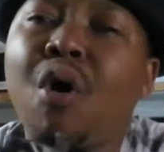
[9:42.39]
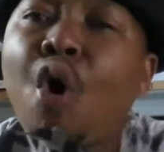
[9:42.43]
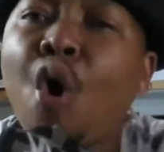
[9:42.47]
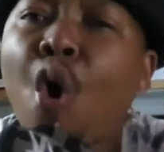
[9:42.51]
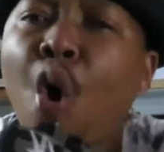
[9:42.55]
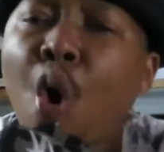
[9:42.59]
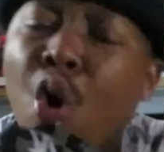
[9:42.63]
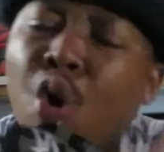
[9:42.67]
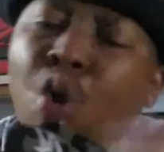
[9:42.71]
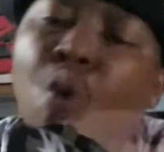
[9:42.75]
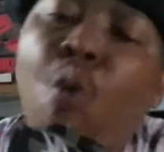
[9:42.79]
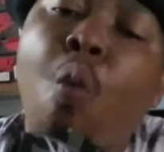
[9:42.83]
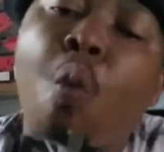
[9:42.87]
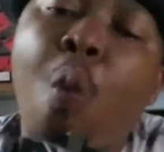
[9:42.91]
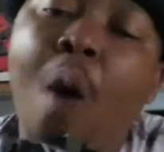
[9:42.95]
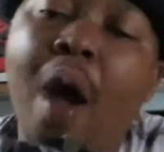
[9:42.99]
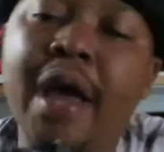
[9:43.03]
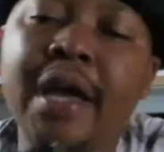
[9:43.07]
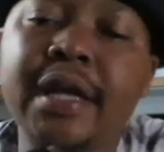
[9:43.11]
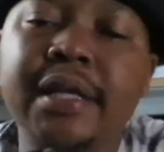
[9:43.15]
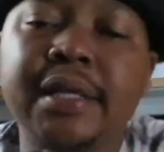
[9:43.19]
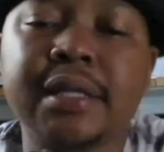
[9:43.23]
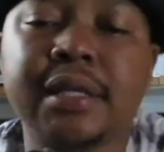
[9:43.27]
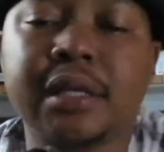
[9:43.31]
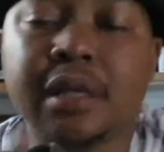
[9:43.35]
all
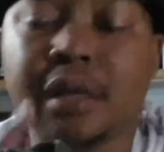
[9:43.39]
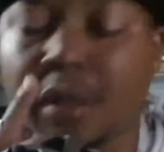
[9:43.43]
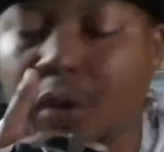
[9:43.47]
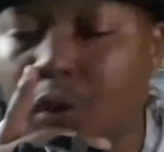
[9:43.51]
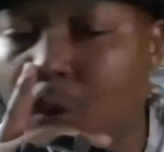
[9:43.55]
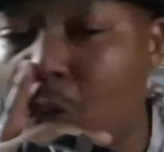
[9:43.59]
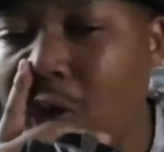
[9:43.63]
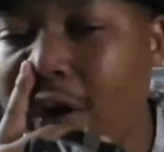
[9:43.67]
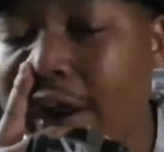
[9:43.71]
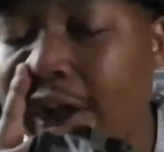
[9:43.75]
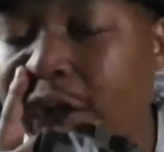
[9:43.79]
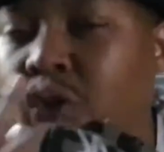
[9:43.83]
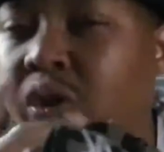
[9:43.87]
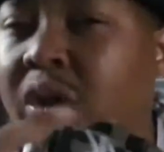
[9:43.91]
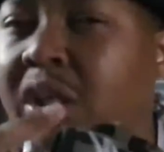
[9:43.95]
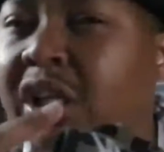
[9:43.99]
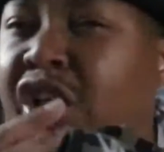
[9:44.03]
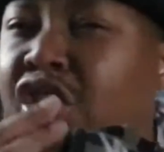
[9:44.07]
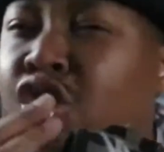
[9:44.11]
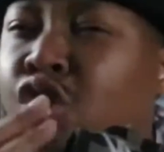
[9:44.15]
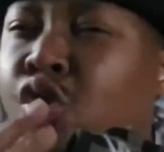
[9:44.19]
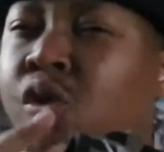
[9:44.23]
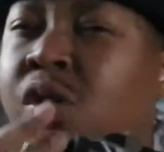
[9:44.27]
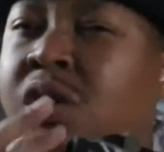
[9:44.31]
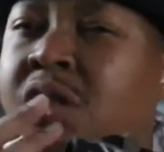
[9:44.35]
white, you don't actually
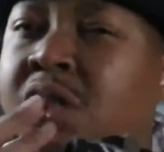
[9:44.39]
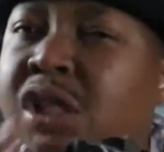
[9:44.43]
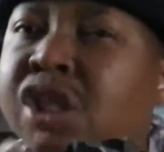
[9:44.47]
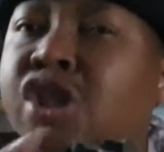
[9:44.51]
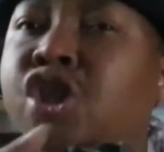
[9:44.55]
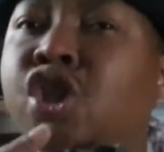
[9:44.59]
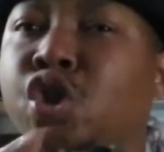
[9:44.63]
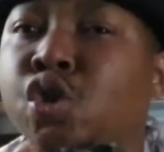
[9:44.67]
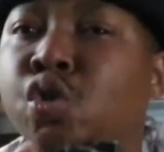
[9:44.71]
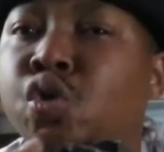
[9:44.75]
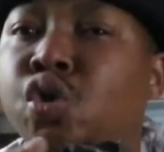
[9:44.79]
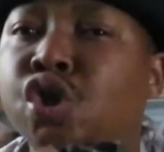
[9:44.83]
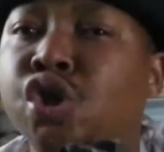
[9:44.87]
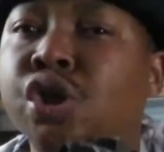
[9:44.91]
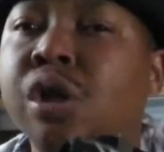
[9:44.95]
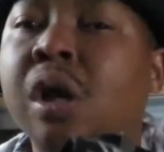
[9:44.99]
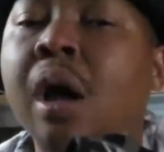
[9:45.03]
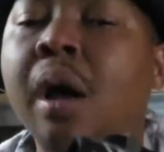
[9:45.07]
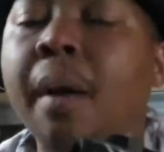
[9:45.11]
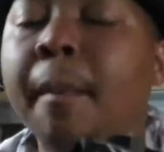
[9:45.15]
get to see the swoosh,